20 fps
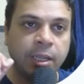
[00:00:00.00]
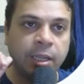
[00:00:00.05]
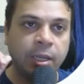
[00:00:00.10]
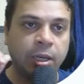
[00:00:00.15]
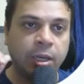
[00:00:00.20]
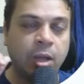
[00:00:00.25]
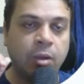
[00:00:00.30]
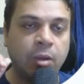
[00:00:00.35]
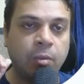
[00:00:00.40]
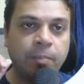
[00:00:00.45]

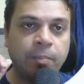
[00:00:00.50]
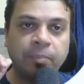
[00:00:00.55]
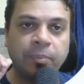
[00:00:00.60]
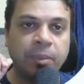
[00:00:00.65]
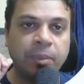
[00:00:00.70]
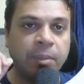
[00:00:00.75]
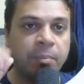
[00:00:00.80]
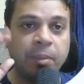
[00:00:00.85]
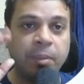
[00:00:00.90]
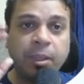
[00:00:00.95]
Now,
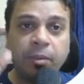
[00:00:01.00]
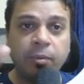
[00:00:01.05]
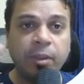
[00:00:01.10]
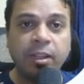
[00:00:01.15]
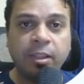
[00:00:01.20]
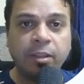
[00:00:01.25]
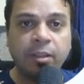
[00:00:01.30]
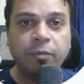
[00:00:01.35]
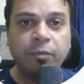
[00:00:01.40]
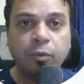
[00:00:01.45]

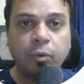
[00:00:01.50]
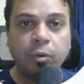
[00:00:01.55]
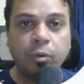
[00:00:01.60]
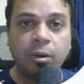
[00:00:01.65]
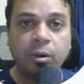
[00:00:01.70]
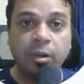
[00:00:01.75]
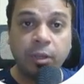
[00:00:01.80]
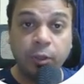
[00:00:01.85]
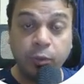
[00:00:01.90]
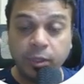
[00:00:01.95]
BigQuery,
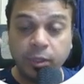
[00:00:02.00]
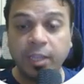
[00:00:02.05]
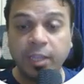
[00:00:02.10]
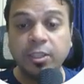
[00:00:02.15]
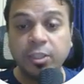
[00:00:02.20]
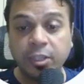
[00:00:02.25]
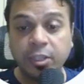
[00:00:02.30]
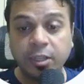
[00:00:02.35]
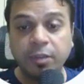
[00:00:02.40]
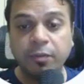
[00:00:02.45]
therefore,
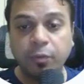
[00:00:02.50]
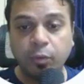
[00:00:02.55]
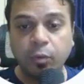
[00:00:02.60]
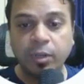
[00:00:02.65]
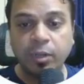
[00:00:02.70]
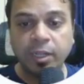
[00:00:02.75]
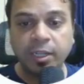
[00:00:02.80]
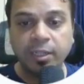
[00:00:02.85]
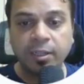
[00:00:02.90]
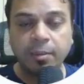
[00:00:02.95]
using
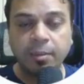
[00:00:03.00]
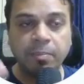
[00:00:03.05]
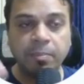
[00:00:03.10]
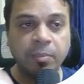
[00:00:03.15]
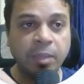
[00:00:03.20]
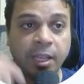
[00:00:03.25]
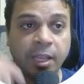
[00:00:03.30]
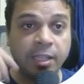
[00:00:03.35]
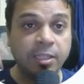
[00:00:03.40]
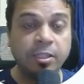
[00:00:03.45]
GA4 data,
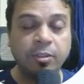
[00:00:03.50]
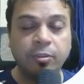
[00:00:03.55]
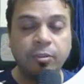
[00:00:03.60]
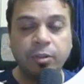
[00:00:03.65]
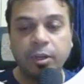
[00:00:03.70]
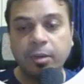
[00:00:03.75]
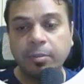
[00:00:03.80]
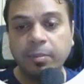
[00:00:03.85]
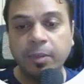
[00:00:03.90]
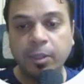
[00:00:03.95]
is
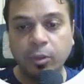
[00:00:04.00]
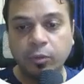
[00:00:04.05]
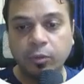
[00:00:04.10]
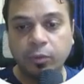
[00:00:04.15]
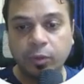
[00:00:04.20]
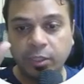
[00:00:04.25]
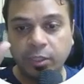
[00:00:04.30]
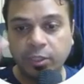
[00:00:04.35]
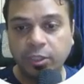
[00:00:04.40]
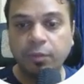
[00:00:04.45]
incredibly
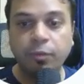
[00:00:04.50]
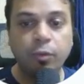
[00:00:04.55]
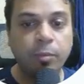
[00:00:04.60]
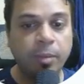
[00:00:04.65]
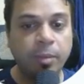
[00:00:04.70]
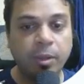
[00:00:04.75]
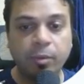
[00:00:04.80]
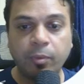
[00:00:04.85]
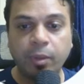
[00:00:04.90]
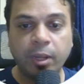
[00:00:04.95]
useful. The
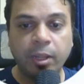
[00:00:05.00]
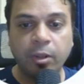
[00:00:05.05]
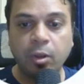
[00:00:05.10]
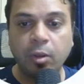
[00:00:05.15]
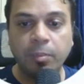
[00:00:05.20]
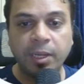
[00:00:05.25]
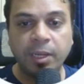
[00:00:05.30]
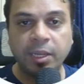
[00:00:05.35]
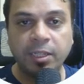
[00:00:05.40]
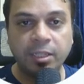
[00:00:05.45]
GA4 BigQuery
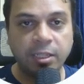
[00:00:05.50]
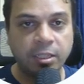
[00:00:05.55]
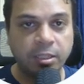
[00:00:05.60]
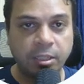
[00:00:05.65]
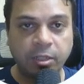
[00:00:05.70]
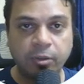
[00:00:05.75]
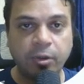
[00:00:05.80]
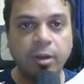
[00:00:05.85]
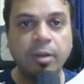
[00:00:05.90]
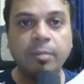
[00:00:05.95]
combination
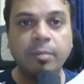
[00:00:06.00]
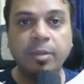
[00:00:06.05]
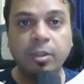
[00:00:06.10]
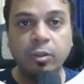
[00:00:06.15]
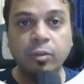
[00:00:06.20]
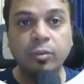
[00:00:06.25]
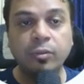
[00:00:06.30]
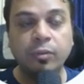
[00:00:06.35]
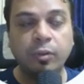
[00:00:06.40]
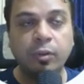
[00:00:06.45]
is incredibly
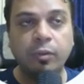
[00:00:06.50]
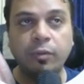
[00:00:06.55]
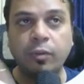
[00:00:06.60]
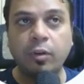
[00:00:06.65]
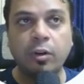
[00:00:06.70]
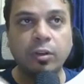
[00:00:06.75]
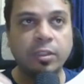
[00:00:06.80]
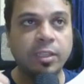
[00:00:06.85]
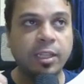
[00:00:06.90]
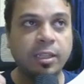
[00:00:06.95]
useful
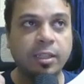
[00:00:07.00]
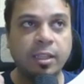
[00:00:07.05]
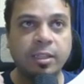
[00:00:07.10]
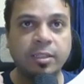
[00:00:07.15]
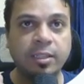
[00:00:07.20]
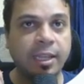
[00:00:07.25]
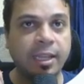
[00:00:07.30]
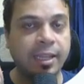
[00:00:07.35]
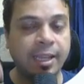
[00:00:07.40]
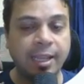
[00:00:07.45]
for, say,
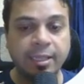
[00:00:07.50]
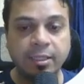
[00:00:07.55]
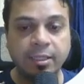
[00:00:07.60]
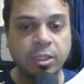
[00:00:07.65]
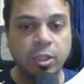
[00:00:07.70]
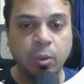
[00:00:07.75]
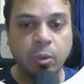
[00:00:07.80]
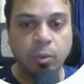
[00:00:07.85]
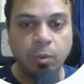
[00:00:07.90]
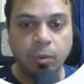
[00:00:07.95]
things like
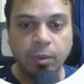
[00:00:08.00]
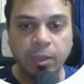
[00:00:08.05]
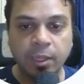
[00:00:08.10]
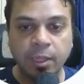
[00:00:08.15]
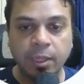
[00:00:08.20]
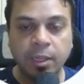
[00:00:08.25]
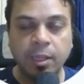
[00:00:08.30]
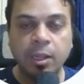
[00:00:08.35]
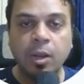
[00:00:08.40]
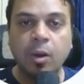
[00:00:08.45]
SEO,
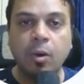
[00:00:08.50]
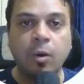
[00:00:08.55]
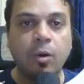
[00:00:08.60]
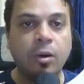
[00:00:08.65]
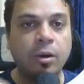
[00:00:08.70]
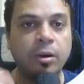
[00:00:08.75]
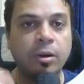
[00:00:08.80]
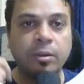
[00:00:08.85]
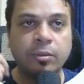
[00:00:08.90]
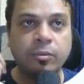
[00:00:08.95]

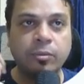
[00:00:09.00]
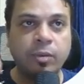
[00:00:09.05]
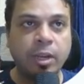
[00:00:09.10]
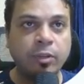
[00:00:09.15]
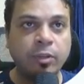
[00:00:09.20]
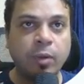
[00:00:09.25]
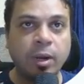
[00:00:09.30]
or trying to